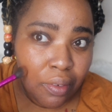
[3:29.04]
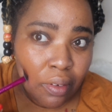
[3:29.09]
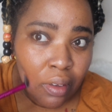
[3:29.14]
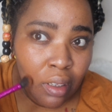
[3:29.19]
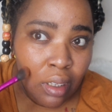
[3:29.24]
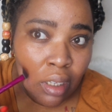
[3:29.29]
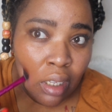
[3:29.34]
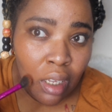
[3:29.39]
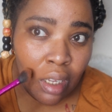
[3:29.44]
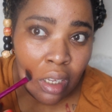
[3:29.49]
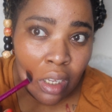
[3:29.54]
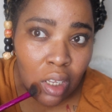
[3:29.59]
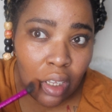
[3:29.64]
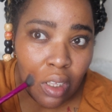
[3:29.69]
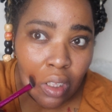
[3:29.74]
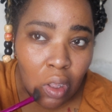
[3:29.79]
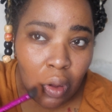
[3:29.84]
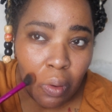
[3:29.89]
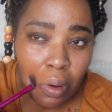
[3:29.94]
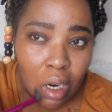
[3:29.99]
So
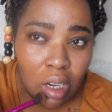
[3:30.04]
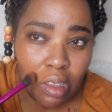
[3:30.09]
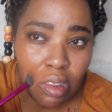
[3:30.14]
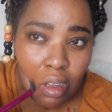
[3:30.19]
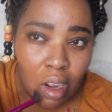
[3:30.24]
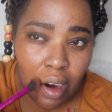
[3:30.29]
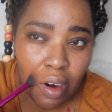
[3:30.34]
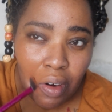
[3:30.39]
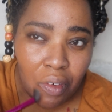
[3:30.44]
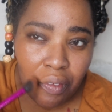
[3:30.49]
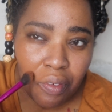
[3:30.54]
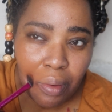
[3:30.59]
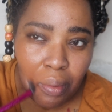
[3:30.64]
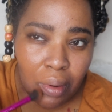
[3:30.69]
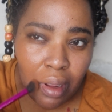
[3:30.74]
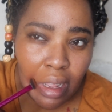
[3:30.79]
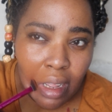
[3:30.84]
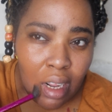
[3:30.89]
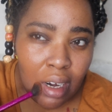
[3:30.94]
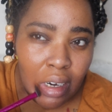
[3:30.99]
you get to
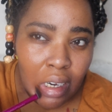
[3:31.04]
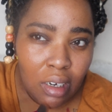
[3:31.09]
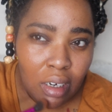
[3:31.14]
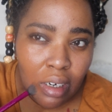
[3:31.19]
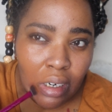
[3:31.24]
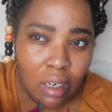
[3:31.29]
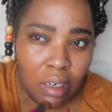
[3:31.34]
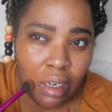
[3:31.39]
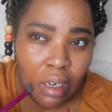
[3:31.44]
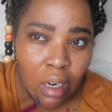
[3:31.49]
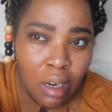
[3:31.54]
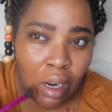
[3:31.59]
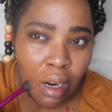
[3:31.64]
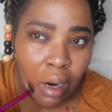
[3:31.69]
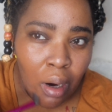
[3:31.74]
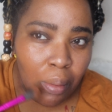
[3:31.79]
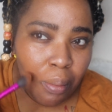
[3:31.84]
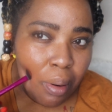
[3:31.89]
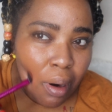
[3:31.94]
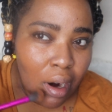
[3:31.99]
lay the
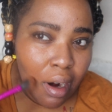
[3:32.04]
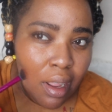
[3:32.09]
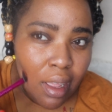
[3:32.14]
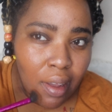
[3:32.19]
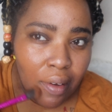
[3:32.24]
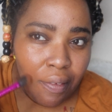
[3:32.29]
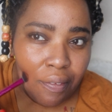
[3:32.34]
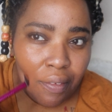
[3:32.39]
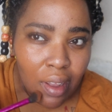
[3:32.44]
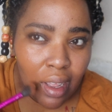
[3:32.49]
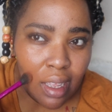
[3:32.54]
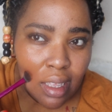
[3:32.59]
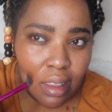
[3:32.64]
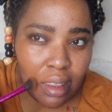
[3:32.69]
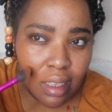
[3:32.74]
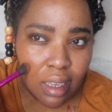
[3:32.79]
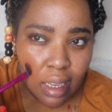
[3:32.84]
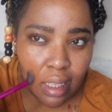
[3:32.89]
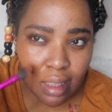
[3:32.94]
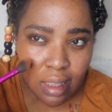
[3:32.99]
foundation heavy on the
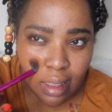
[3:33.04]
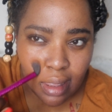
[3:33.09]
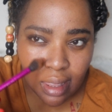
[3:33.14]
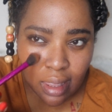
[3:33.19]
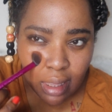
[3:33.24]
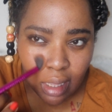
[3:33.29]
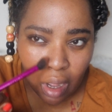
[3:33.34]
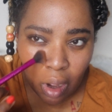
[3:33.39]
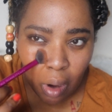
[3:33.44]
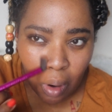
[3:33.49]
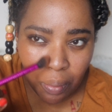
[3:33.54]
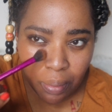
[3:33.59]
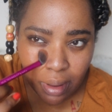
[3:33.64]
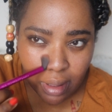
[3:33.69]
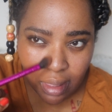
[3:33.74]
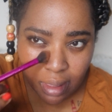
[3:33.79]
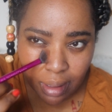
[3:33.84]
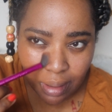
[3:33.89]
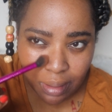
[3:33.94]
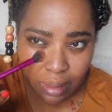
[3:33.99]
inside and light on
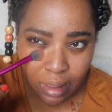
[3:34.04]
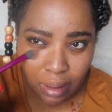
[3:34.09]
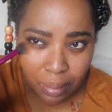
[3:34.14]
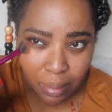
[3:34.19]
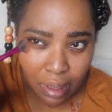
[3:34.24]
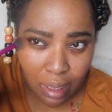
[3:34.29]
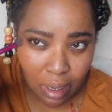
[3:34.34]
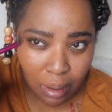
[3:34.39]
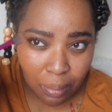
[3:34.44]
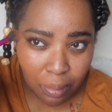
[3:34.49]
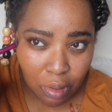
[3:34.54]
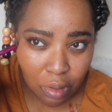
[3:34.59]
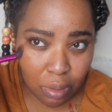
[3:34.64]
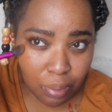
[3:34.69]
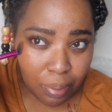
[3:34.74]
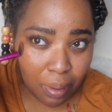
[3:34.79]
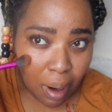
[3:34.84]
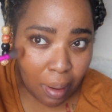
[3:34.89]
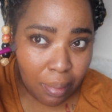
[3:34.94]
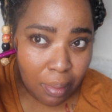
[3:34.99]
the outside.
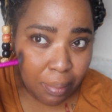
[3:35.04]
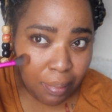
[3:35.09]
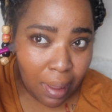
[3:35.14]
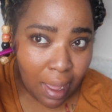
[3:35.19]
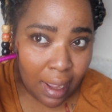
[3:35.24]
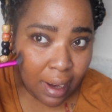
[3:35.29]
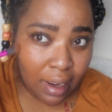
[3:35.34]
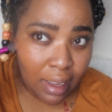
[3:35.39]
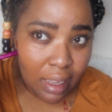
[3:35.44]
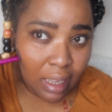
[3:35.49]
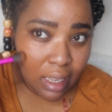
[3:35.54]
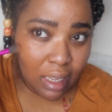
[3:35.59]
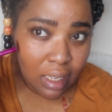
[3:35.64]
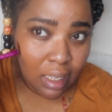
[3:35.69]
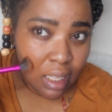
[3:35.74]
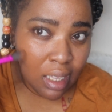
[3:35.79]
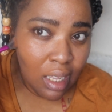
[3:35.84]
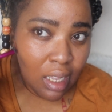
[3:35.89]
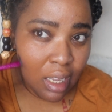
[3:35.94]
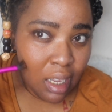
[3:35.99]
It
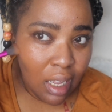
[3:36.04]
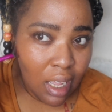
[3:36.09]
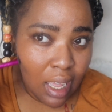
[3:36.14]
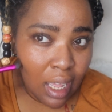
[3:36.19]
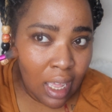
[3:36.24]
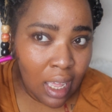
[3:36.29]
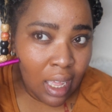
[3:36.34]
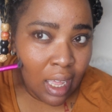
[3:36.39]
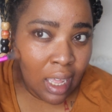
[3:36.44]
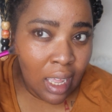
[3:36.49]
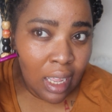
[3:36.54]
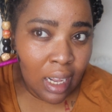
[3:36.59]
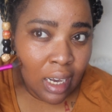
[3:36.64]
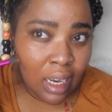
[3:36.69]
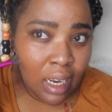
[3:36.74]
always worked for me.